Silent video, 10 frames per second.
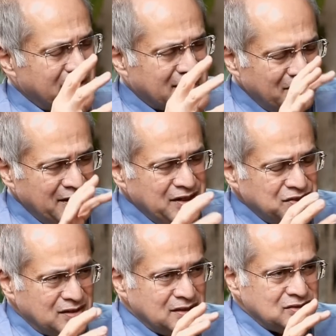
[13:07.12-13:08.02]

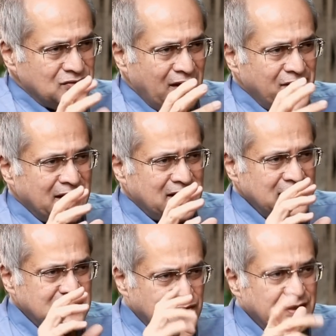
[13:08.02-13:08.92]
recommendation is to have at
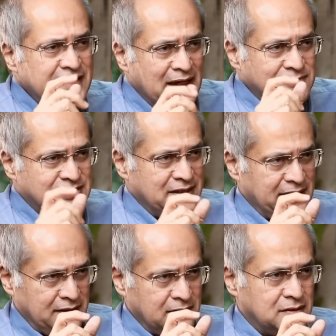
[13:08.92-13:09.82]
least 3 times a
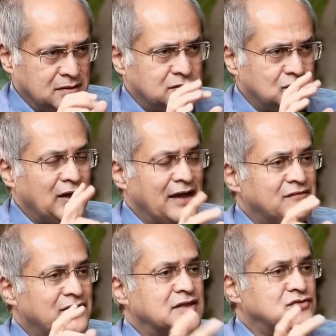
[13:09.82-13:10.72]
day to
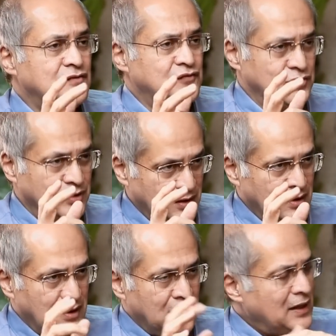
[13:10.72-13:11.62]
have natural food.
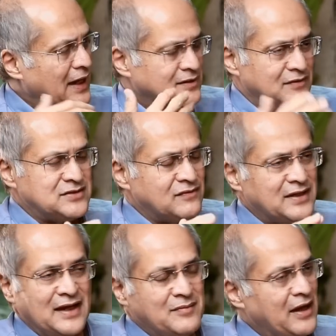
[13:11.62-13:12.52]
And the rest of
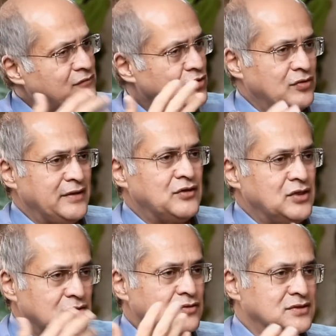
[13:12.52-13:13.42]
the time, have your
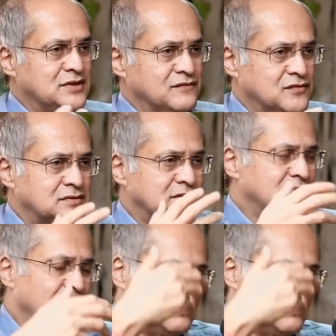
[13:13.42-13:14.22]
regular cooked stuff. So just, you